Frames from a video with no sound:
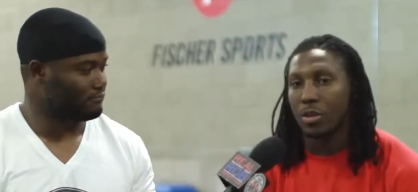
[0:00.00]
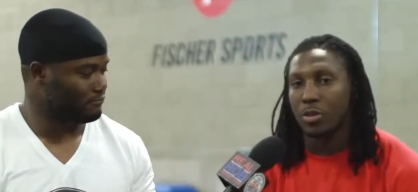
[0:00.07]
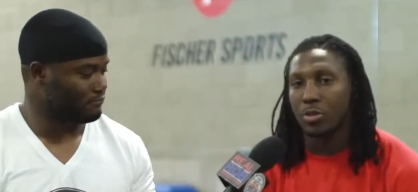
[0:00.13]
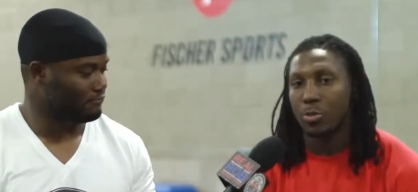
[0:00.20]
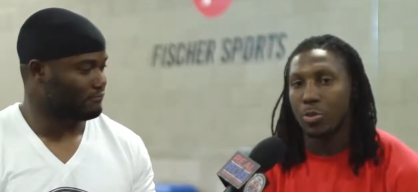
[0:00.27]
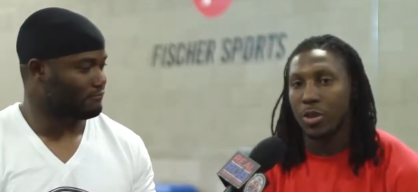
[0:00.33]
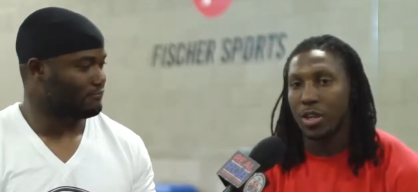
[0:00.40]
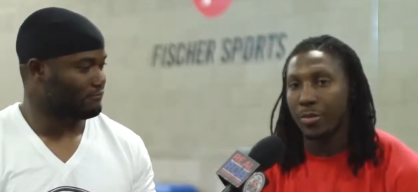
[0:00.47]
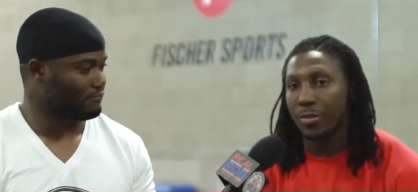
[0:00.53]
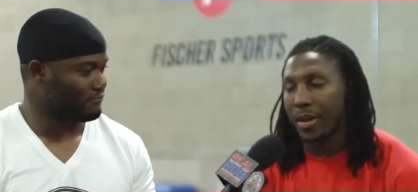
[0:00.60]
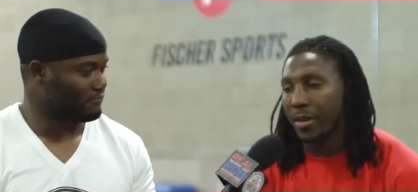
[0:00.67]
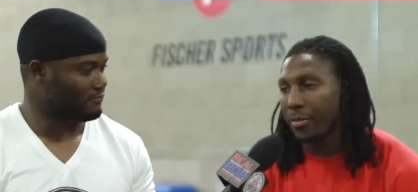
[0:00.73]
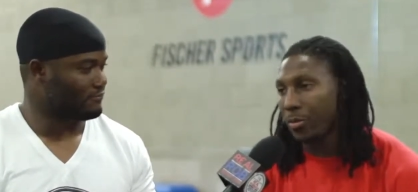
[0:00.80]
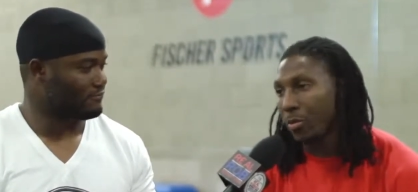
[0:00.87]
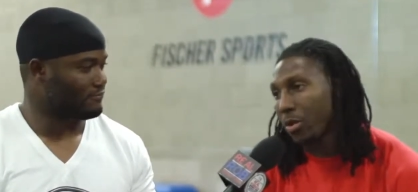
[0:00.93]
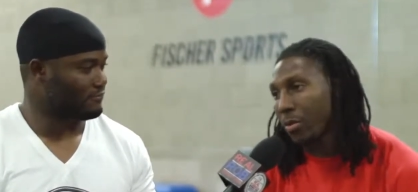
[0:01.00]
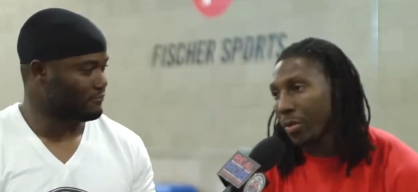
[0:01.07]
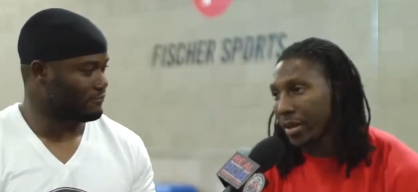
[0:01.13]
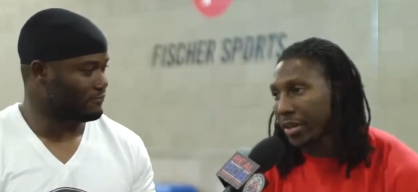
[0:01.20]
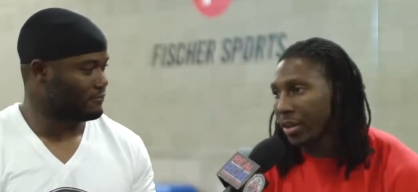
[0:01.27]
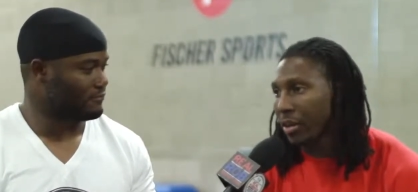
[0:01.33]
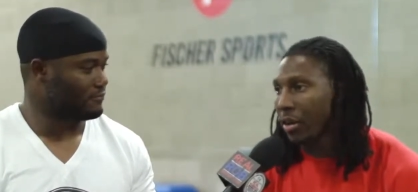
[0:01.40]
Speaker 1: to we can make more
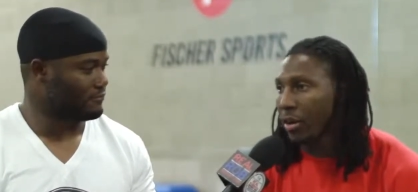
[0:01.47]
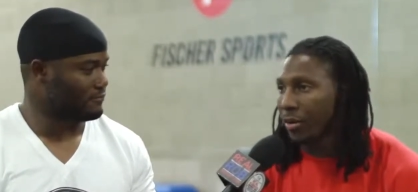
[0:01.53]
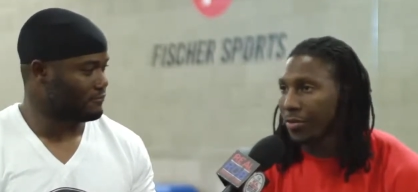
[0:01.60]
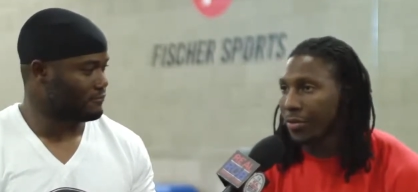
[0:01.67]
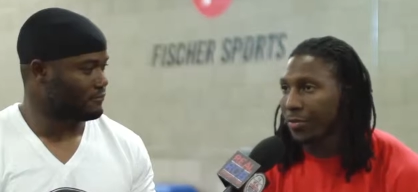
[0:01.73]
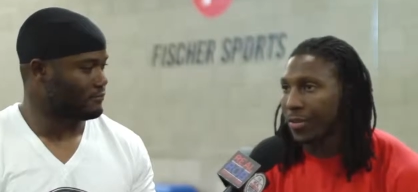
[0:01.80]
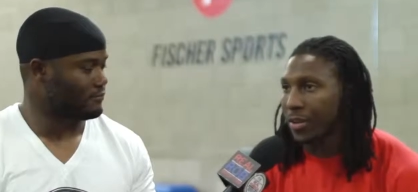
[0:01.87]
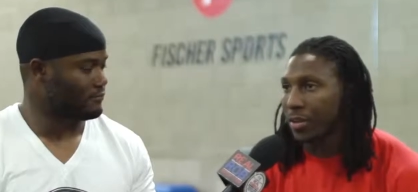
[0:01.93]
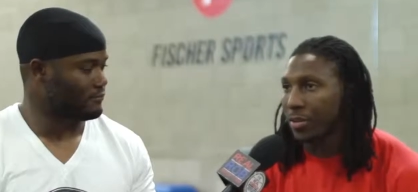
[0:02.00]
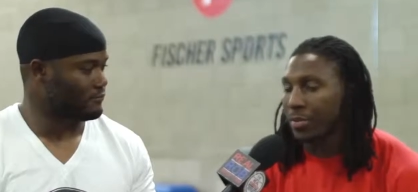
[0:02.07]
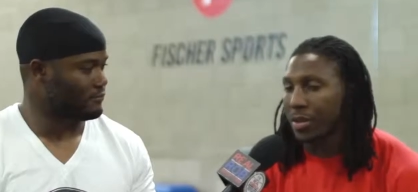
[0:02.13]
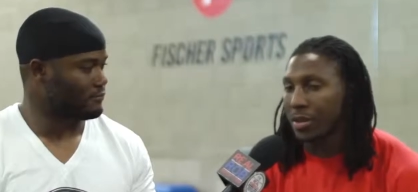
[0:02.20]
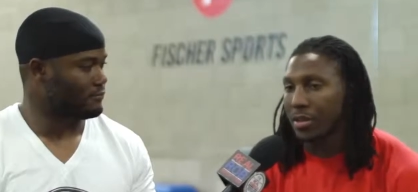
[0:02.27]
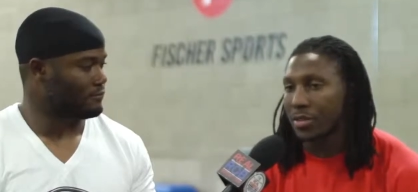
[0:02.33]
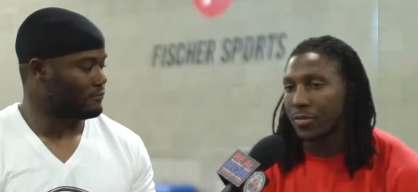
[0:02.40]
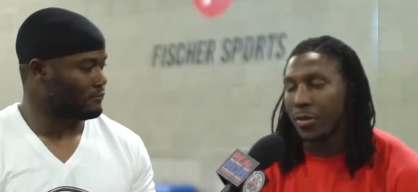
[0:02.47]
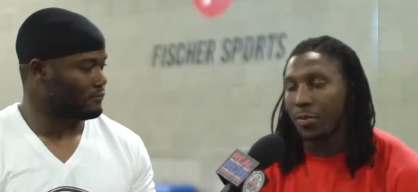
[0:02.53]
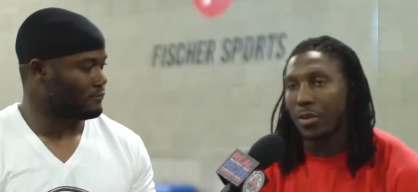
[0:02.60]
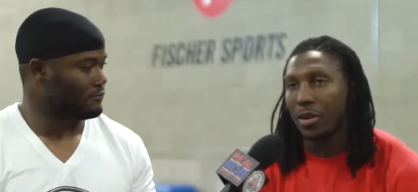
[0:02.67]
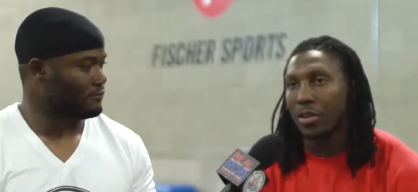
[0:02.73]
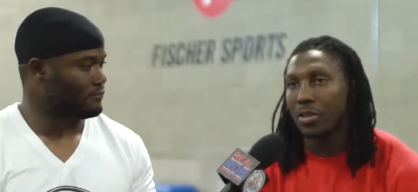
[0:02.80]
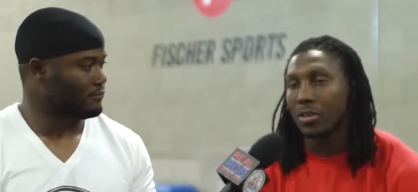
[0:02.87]
money off the field because
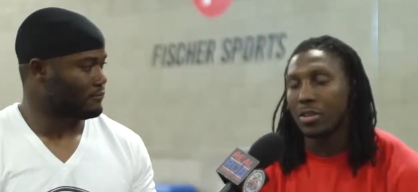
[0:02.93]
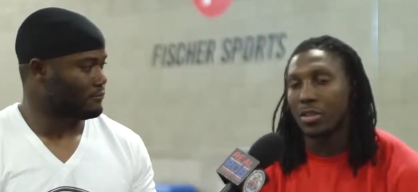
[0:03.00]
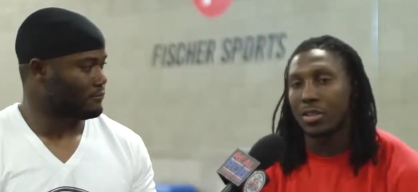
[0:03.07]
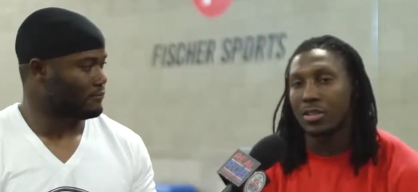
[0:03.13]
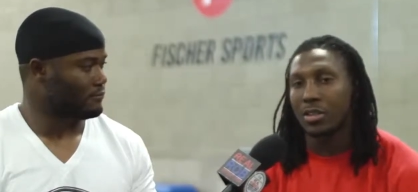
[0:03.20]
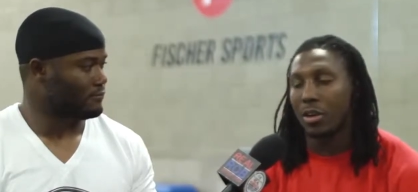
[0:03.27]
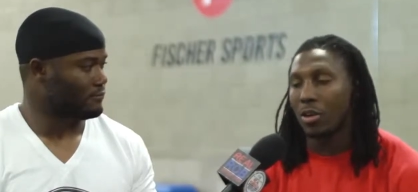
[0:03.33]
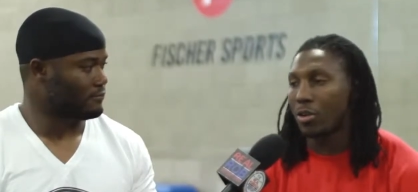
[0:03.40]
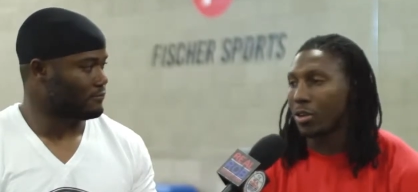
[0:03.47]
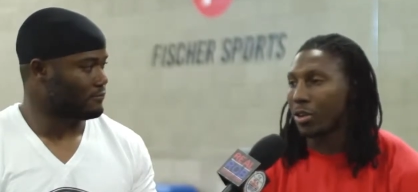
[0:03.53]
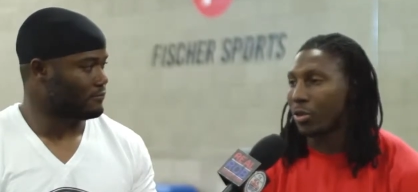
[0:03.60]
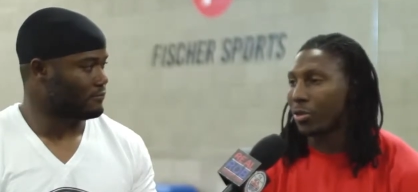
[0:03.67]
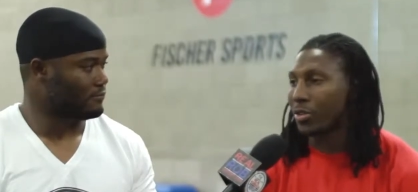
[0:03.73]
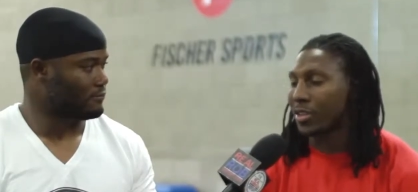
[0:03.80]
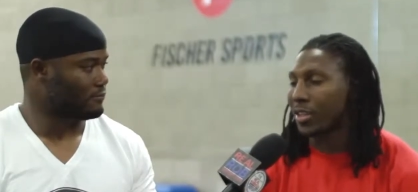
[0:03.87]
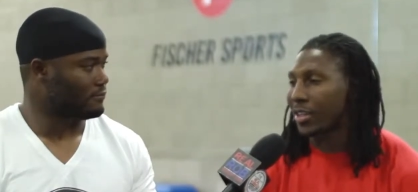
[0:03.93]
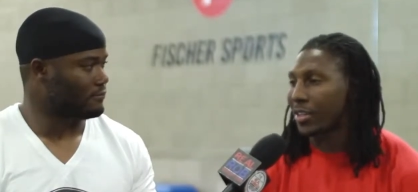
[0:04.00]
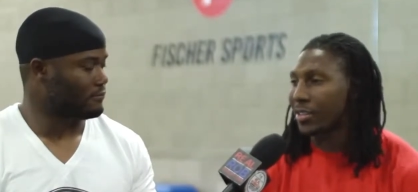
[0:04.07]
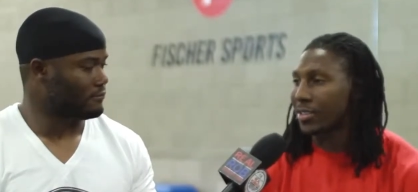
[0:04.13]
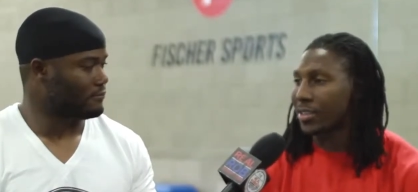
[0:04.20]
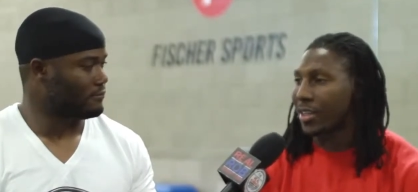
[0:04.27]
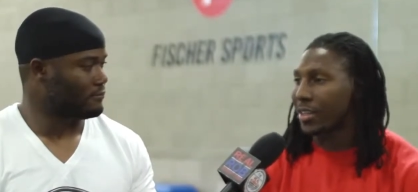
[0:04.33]
football is an ongoing thing.
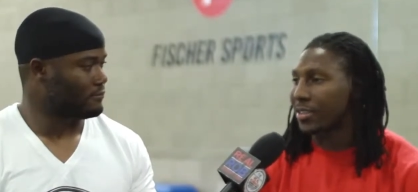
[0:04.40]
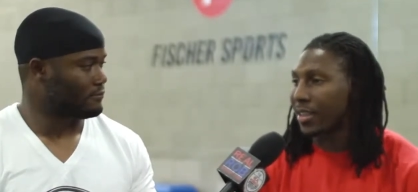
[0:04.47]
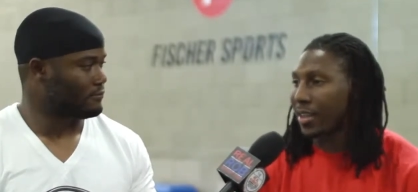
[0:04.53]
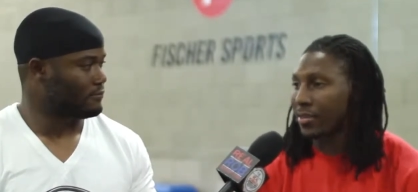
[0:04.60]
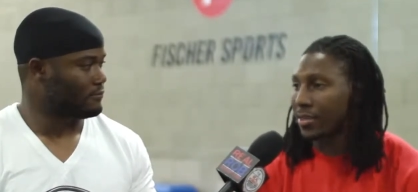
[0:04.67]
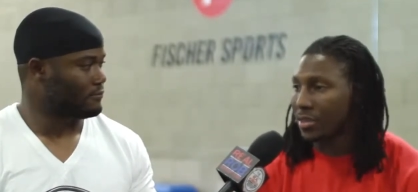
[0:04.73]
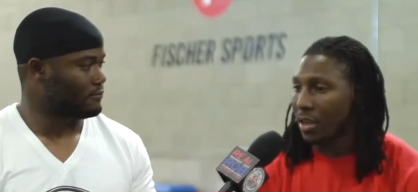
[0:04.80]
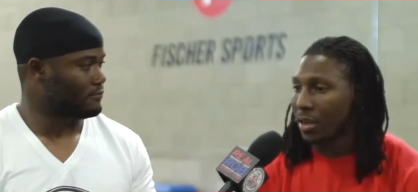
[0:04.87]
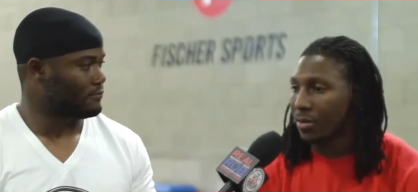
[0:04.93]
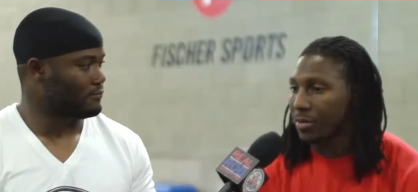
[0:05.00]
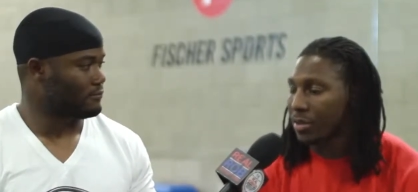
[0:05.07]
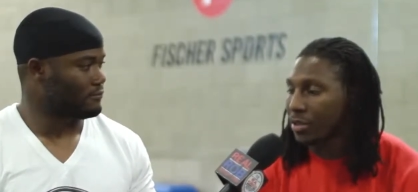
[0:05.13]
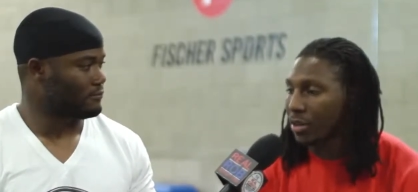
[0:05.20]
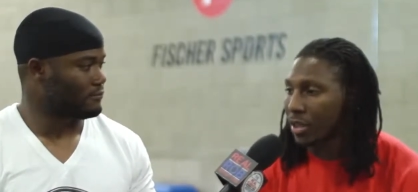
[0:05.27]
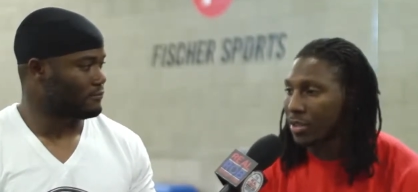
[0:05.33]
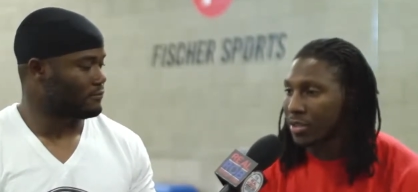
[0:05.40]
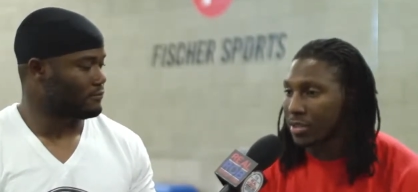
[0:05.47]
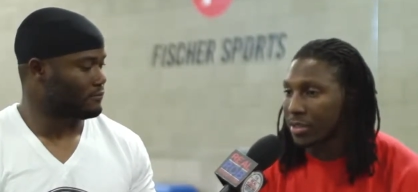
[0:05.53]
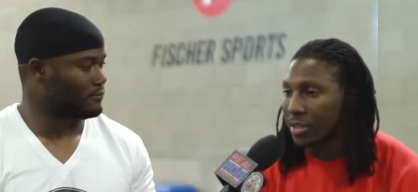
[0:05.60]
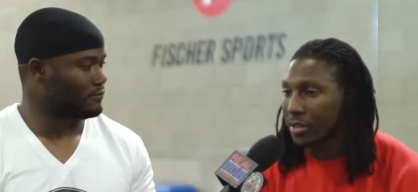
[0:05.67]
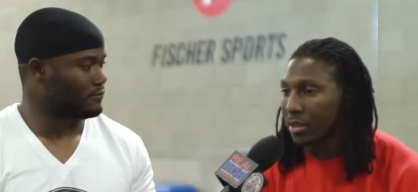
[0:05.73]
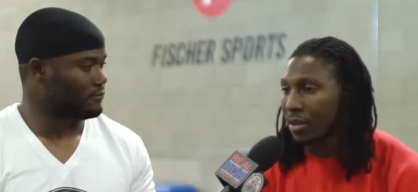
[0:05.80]
This thing's never stop. You know, I just
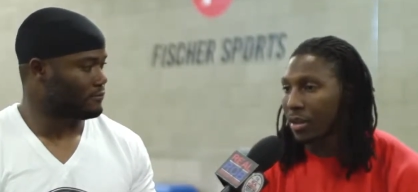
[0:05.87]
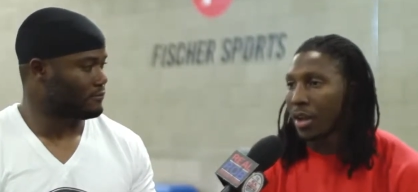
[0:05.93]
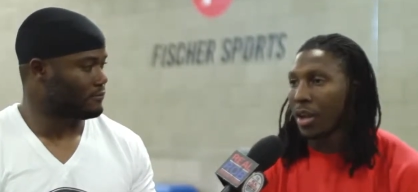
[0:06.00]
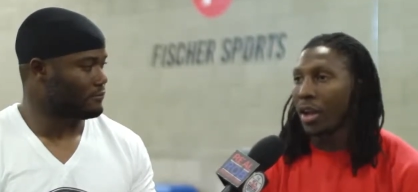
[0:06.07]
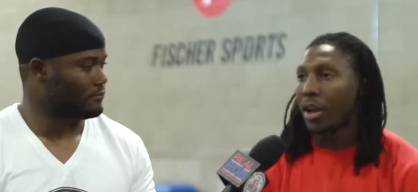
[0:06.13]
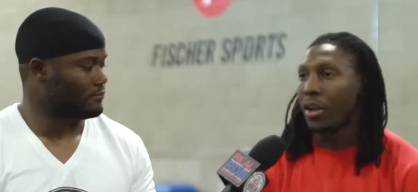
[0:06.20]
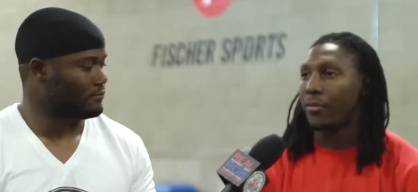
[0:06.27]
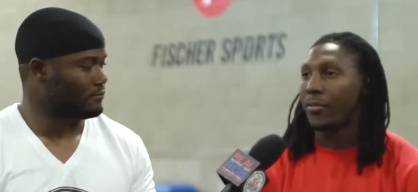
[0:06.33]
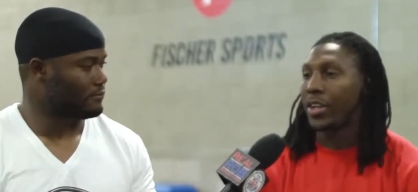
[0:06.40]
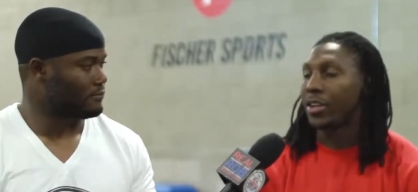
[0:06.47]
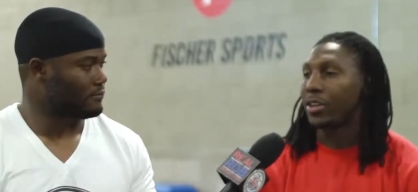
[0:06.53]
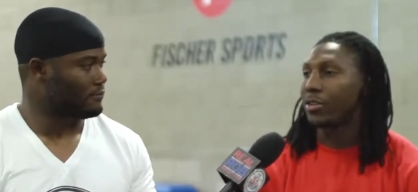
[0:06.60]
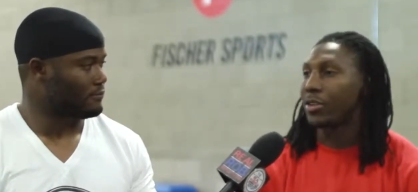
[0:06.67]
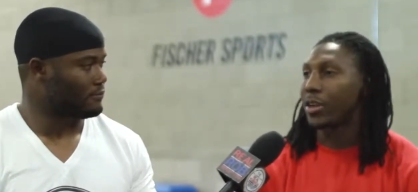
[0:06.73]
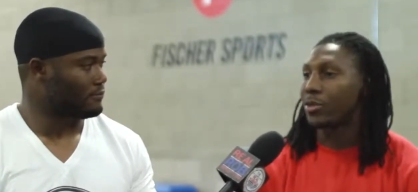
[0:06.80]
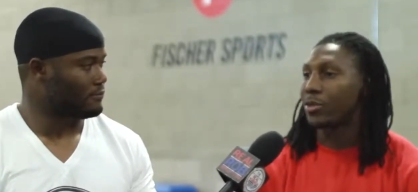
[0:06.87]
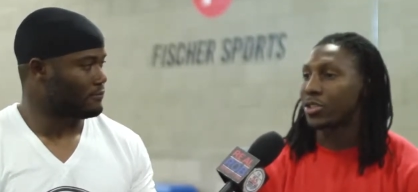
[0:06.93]
seen a, a video they were